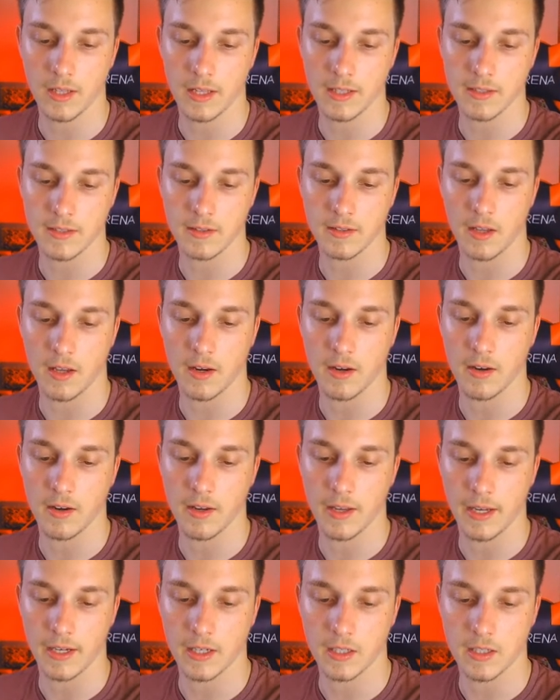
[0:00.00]
That's done
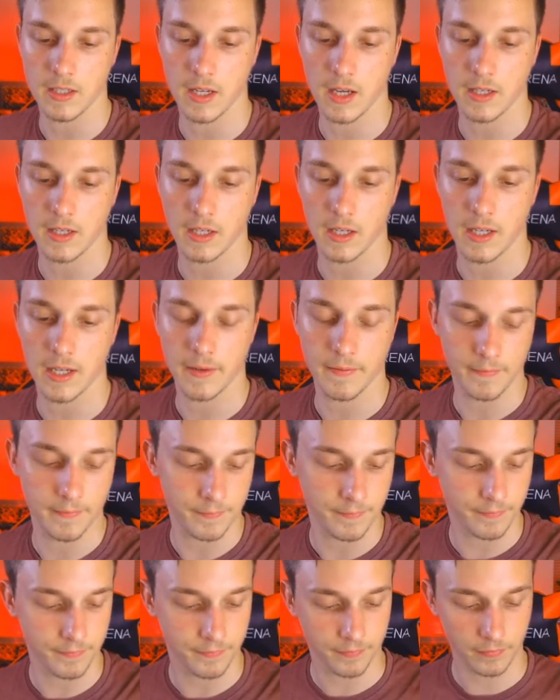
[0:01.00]
externally.
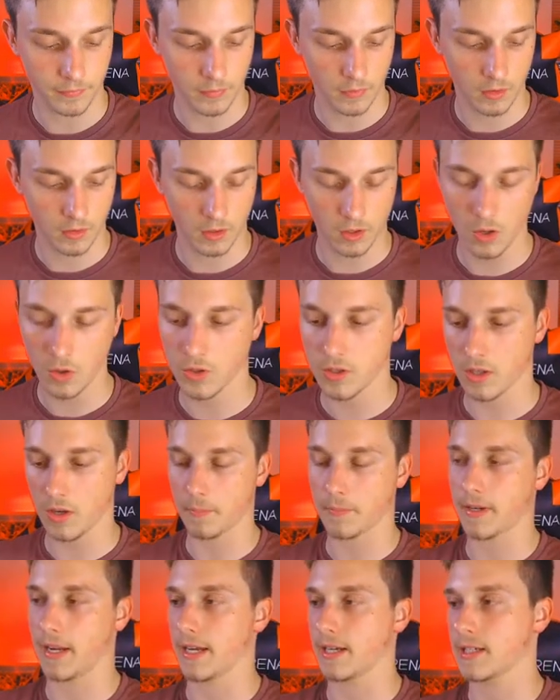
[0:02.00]
Who's
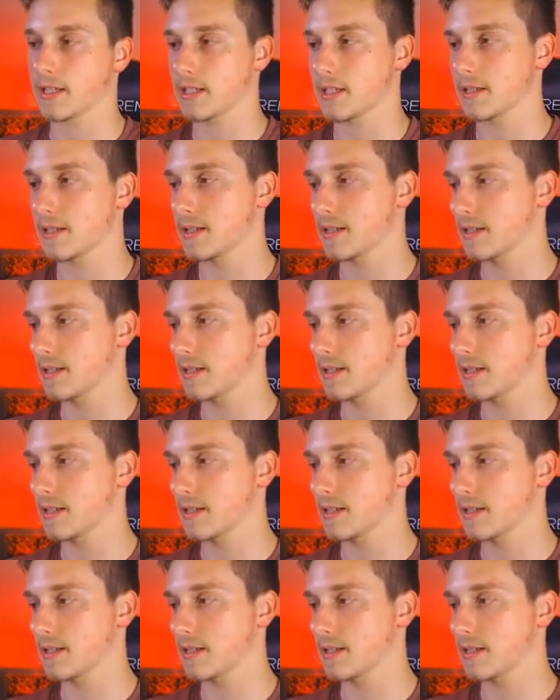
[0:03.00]
up next?